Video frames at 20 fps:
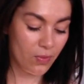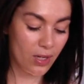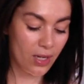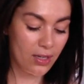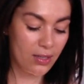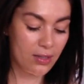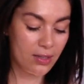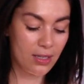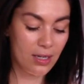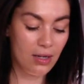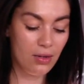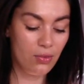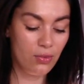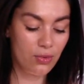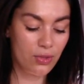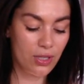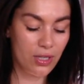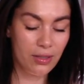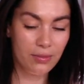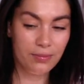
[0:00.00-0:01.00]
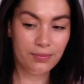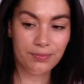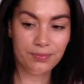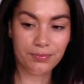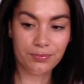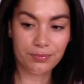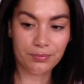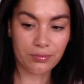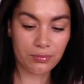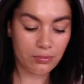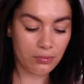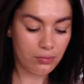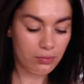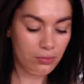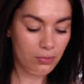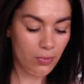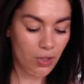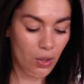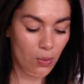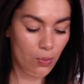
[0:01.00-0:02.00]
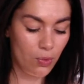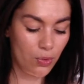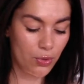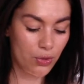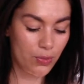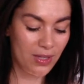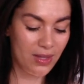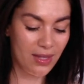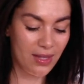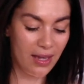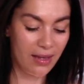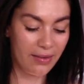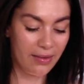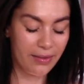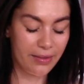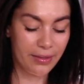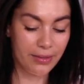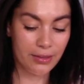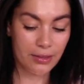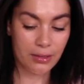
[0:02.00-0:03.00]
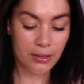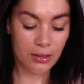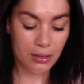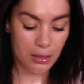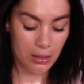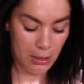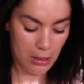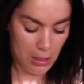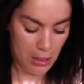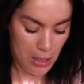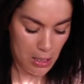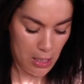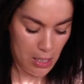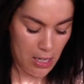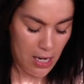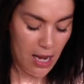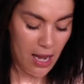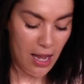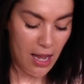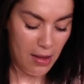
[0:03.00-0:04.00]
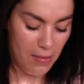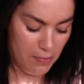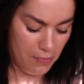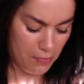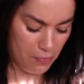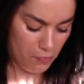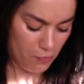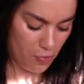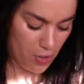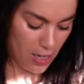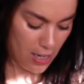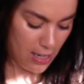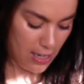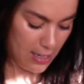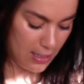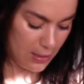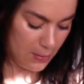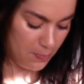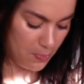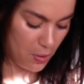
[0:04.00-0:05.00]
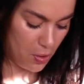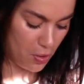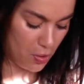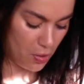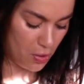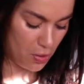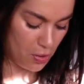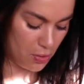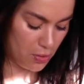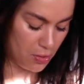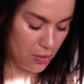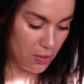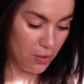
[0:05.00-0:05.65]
Estee Lauder? What do we think? Right, let's put...